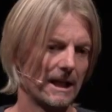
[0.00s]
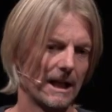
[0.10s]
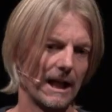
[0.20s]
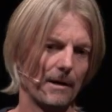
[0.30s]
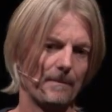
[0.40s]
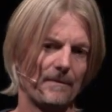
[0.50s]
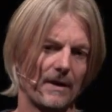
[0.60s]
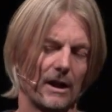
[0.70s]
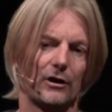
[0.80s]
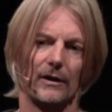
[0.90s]
Um,
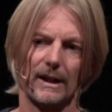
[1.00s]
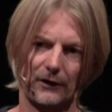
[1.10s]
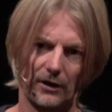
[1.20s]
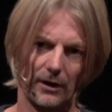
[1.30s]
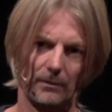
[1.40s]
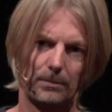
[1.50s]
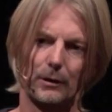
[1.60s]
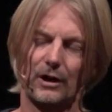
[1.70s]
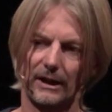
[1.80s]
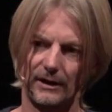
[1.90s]
so that's the
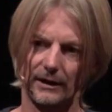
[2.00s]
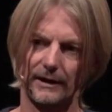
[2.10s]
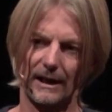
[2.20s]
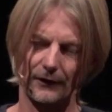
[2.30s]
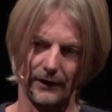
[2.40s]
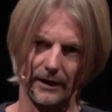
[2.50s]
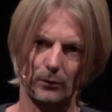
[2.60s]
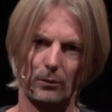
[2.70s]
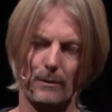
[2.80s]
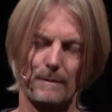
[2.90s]
protecting the downside. That's
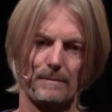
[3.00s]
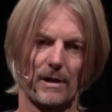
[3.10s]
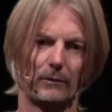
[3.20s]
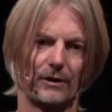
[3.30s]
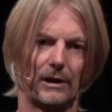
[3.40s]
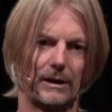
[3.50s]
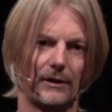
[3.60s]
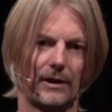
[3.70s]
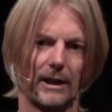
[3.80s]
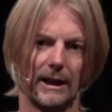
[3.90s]
what we mean by
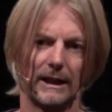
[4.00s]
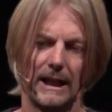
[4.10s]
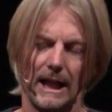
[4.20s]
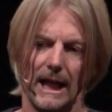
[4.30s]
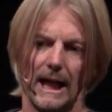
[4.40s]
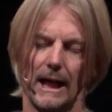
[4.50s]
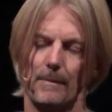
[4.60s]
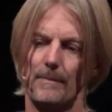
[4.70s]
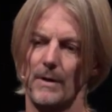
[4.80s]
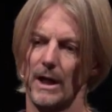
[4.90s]
resilience there.
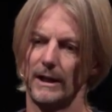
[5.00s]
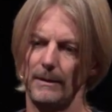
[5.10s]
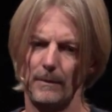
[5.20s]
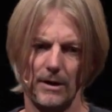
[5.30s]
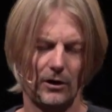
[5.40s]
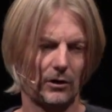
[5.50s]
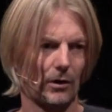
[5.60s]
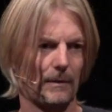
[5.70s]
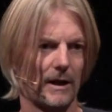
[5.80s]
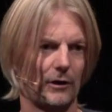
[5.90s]
Um, and let me
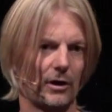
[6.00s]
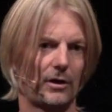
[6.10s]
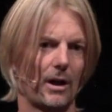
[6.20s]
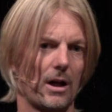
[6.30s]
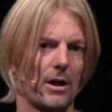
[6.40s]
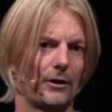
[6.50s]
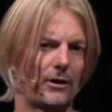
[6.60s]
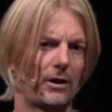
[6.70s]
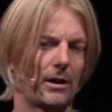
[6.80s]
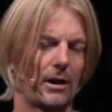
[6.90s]
stop there and just
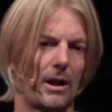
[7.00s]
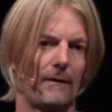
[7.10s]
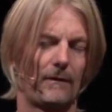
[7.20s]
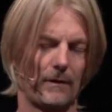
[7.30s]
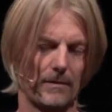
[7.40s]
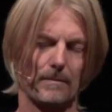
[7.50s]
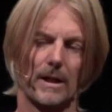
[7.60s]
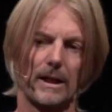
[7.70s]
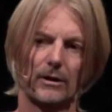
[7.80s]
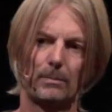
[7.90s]
ask for my
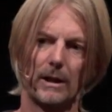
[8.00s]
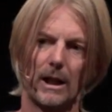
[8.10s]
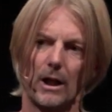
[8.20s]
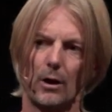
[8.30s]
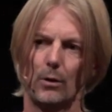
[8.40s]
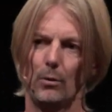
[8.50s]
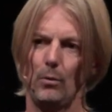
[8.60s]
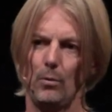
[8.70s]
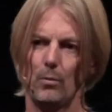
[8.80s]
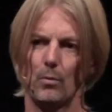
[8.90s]
next bit,
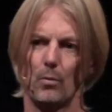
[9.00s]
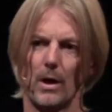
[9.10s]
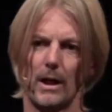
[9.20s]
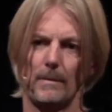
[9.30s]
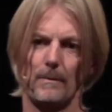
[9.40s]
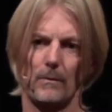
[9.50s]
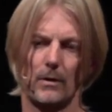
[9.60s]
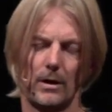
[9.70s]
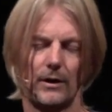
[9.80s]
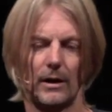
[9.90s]
who um,
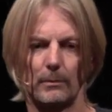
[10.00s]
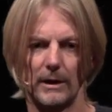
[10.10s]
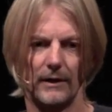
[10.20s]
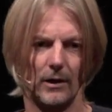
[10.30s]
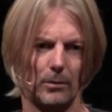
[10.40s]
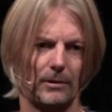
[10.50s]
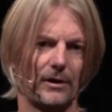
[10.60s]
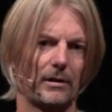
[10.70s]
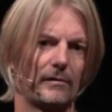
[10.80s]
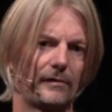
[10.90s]
can tell me the
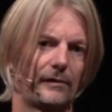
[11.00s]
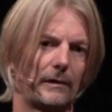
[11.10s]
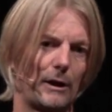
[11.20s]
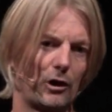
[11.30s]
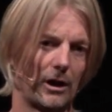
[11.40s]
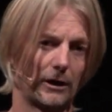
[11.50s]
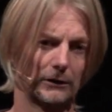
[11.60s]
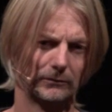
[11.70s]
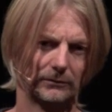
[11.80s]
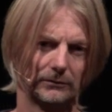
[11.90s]
opposite of fragile?